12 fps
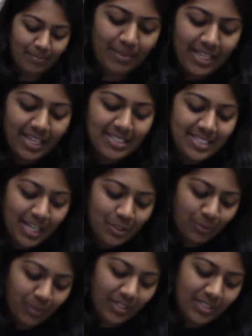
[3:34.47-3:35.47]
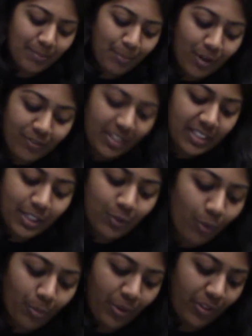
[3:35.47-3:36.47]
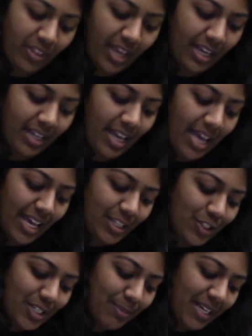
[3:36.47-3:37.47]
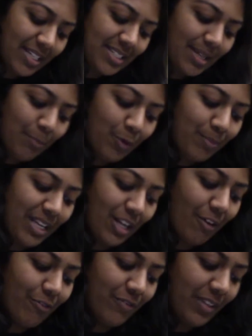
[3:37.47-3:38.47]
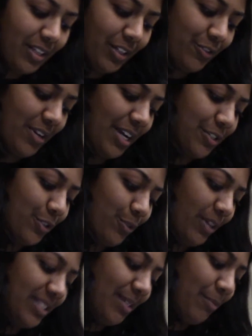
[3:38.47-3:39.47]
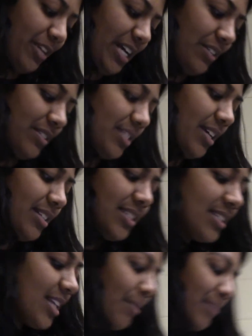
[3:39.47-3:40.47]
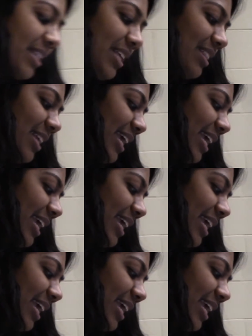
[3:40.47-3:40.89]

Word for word: Being asexual is a perfectly normal thing, and just because someone may not feel attraction towards someone else does not mean that they